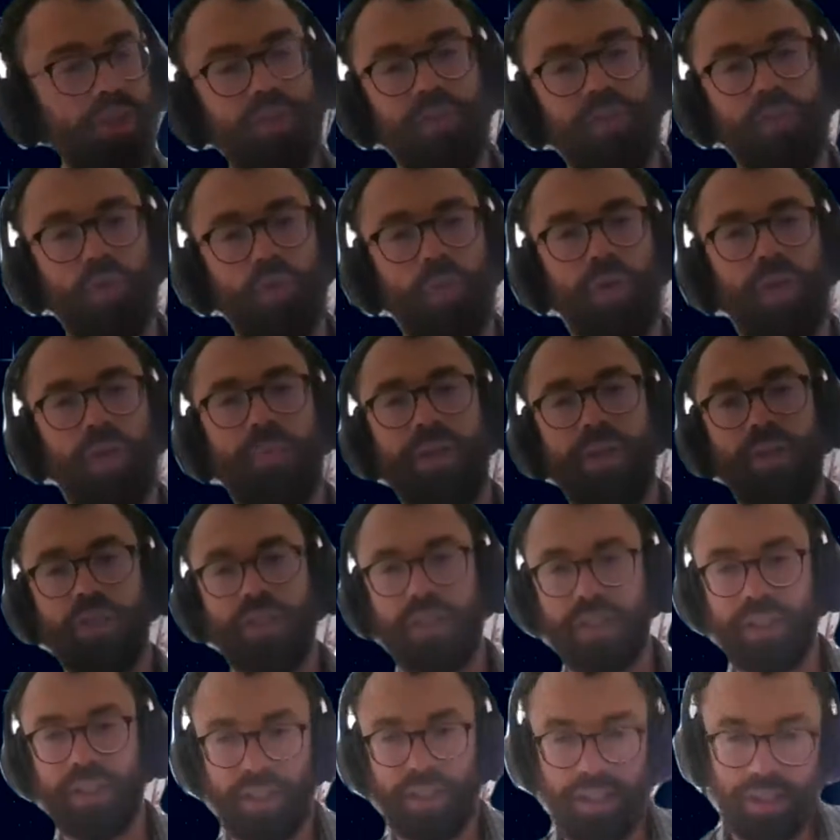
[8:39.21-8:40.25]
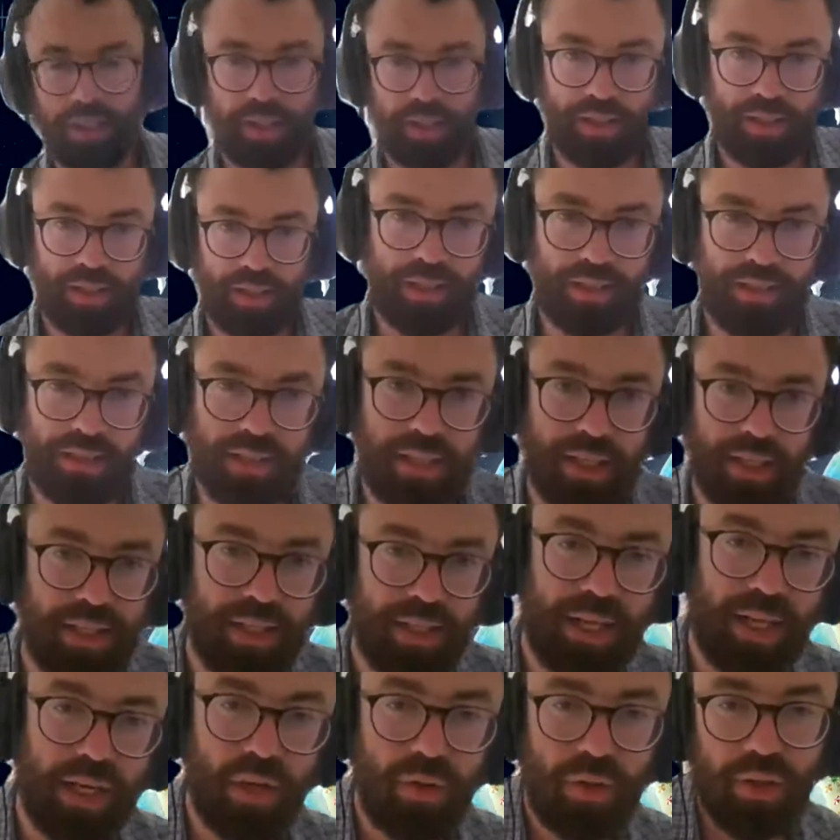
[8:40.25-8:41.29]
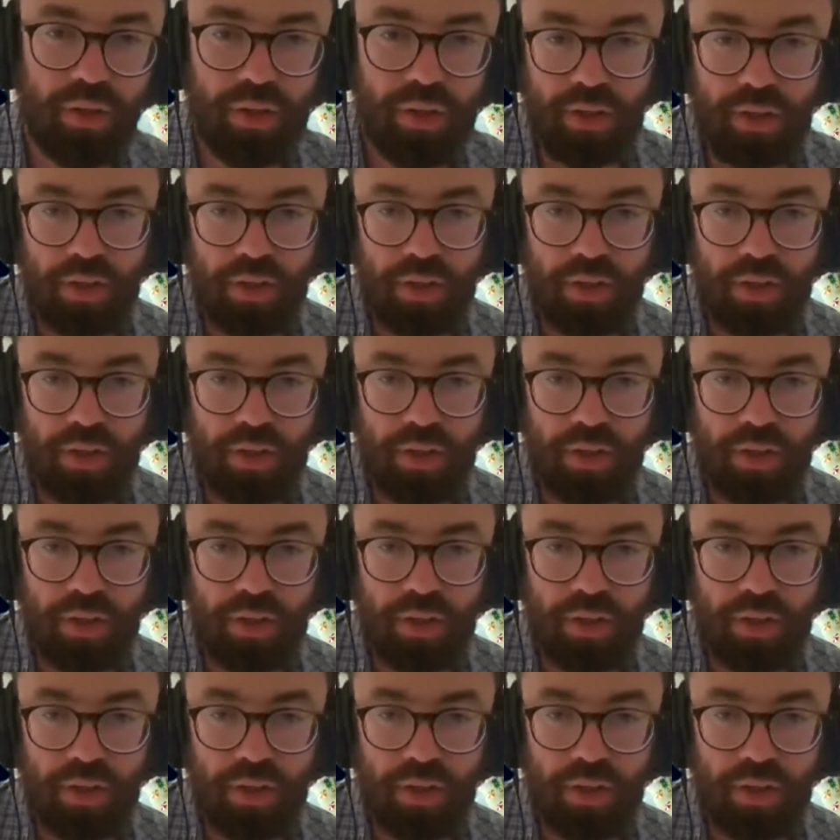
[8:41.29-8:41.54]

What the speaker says: but I'll mention it again now.